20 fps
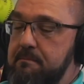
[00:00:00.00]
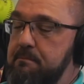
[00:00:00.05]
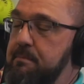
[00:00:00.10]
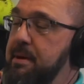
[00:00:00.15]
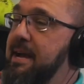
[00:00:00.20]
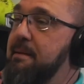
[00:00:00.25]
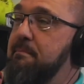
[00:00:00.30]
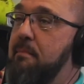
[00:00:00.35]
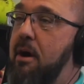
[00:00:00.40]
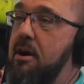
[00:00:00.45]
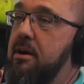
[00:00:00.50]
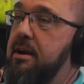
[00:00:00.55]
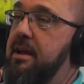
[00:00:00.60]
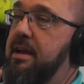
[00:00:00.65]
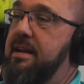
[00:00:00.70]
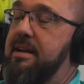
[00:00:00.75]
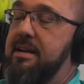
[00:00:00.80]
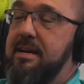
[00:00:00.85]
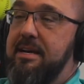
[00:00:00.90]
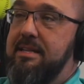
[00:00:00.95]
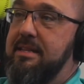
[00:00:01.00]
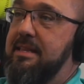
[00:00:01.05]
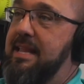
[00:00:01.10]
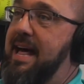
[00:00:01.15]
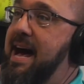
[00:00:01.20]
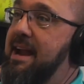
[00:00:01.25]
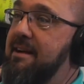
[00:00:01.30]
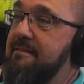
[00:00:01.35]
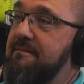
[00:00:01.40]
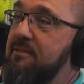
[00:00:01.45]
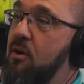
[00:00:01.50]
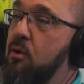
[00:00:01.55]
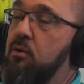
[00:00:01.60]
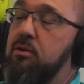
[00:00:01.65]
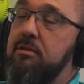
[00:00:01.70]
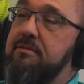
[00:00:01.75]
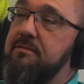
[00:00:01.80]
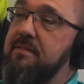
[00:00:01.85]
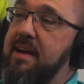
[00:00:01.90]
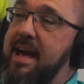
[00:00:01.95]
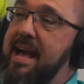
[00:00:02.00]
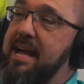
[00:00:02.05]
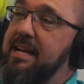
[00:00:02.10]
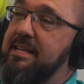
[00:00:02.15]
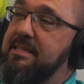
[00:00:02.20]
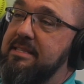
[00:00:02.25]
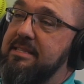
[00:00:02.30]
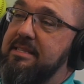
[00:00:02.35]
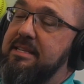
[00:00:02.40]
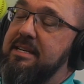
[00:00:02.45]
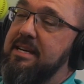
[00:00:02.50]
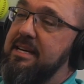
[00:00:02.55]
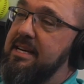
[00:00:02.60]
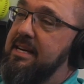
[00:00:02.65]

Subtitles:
big market, a lot of vocal fans.